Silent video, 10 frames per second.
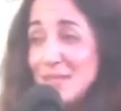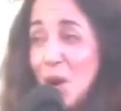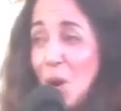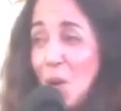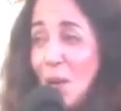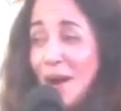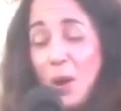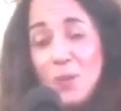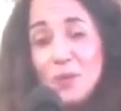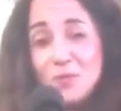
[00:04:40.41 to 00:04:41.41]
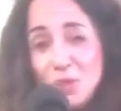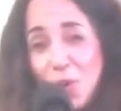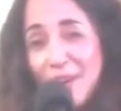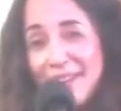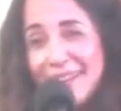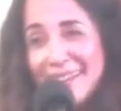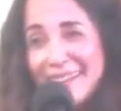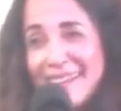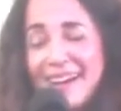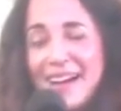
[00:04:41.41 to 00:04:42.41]
So I hope you enjoy it,
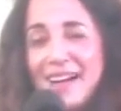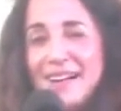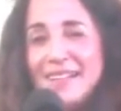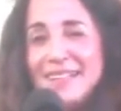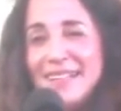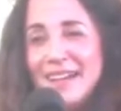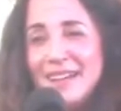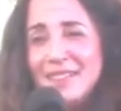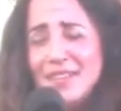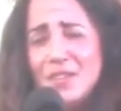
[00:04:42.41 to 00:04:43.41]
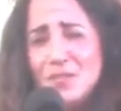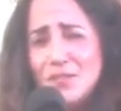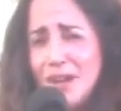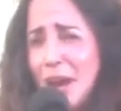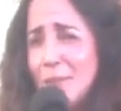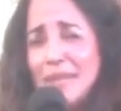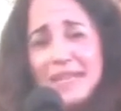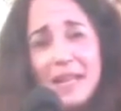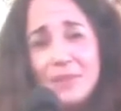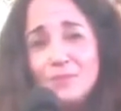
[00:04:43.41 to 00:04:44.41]
and I thank you for
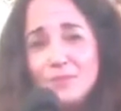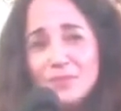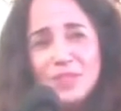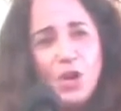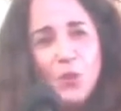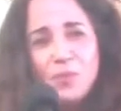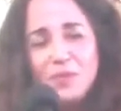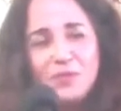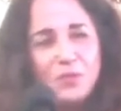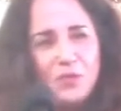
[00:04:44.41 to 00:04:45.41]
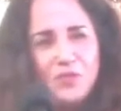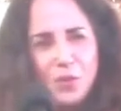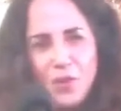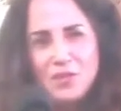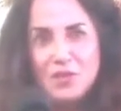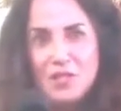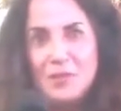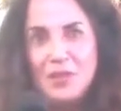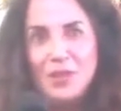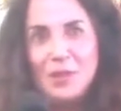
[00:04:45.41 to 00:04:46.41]
coming. And I'm going to open the floor for
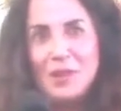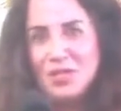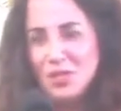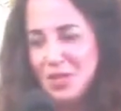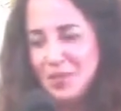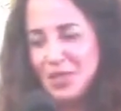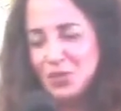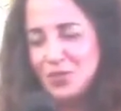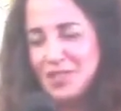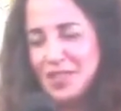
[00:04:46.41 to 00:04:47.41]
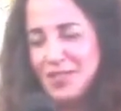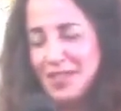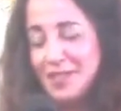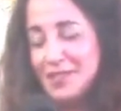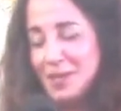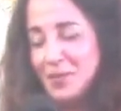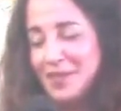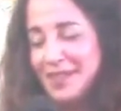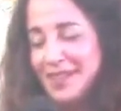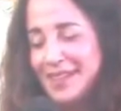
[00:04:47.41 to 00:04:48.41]
questions. Let me look at my sheet, make sure there's nothing else I
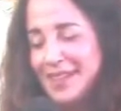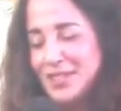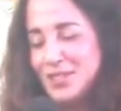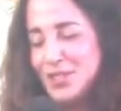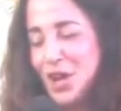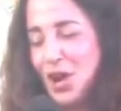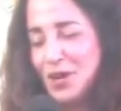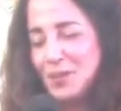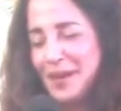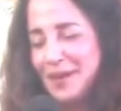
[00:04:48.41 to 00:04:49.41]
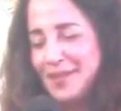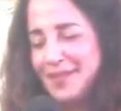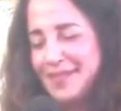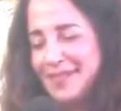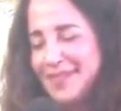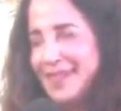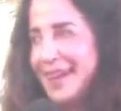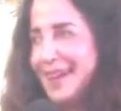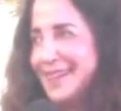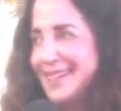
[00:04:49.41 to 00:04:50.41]
want to talk about.
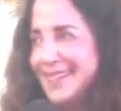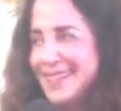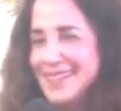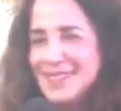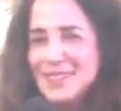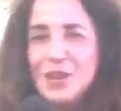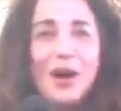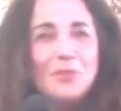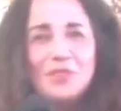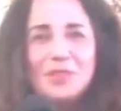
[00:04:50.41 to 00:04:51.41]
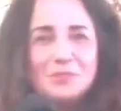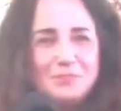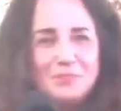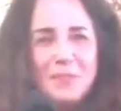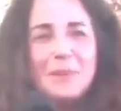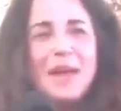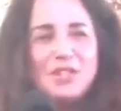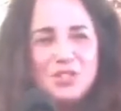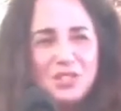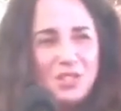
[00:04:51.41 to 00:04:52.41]
Yeah. So my
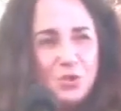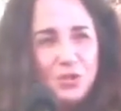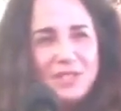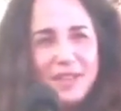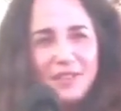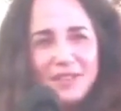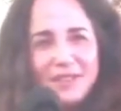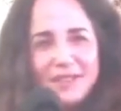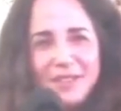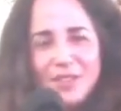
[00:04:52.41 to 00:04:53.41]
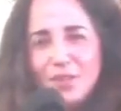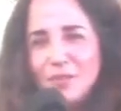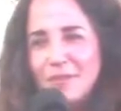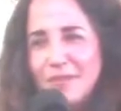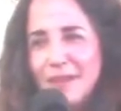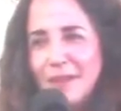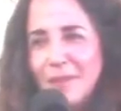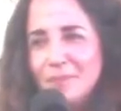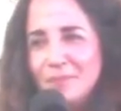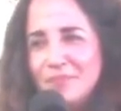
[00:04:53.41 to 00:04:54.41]
passion is storytelling, you
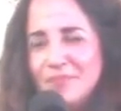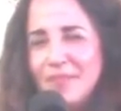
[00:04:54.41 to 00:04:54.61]
know.